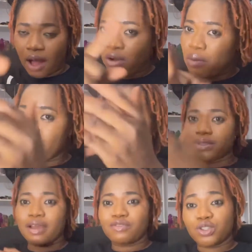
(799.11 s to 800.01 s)
I'll come back on
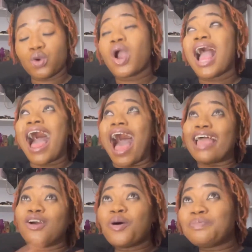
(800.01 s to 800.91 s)
that video. I
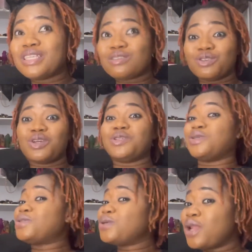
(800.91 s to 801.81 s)
hope this video is
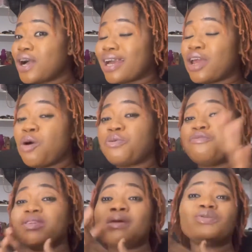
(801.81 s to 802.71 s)
not too long, and I hope
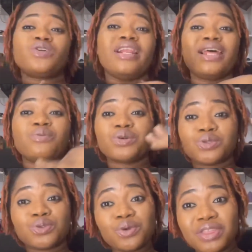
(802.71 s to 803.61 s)
you've been able to learn one or
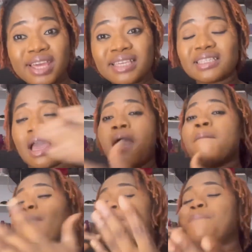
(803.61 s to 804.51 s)
two things
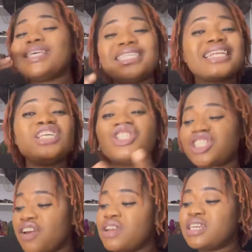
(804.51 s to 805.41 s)
by basically
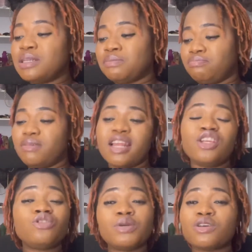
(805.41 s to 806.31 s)
sharing a
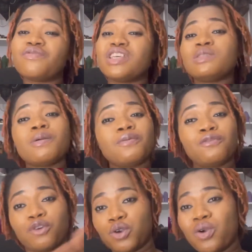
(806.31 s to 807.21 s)
little bit of these people
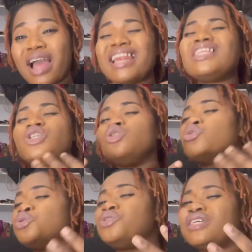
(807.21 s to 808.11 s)
for you and letting you
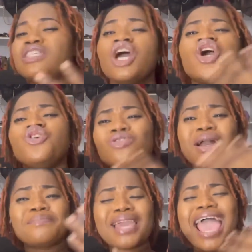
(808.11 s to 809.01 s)
know that you
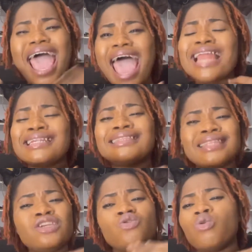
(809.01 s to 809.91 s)
can be
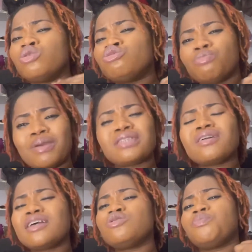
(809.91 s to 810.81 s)
anything you want to be as
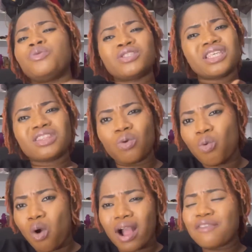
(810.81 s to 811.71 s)
long as you put in the
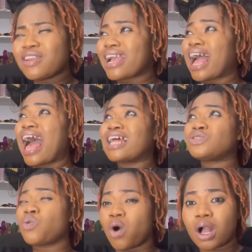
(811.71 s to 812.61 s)
work. I feel like
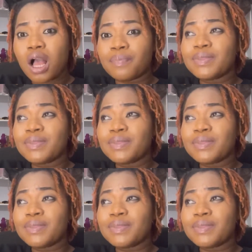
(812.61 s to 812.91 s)
hard work.